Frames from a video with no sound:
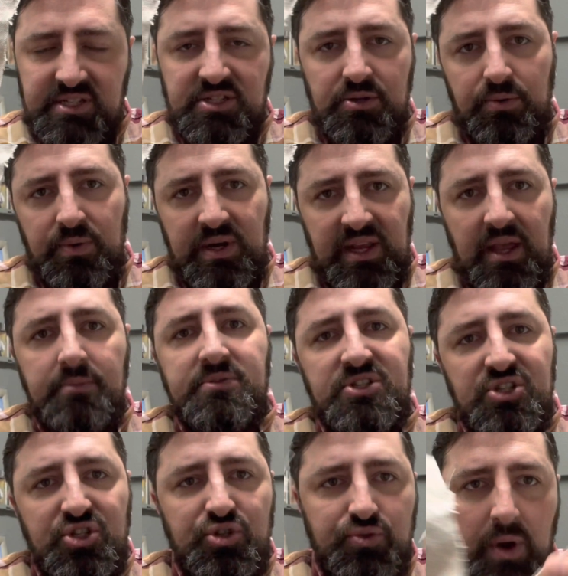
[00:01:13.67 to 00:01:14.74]
so when it comes to
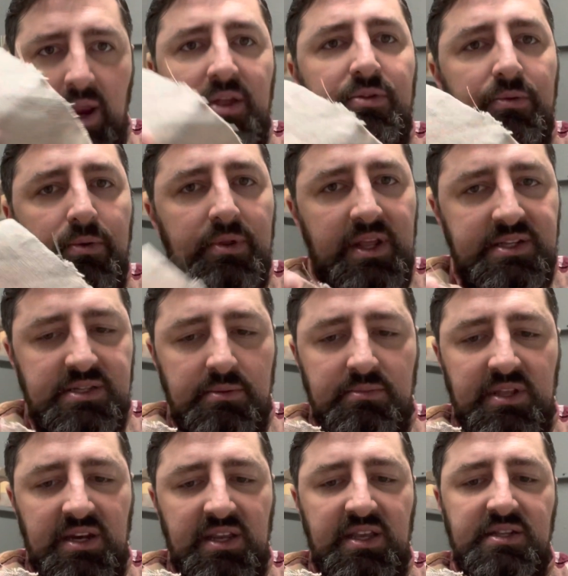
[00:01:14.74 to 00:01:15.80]
strike through, that's something
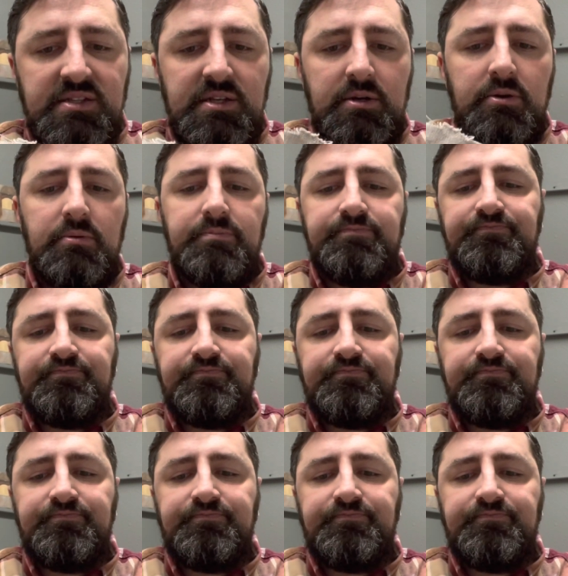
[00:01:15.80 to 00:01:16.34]
to consider.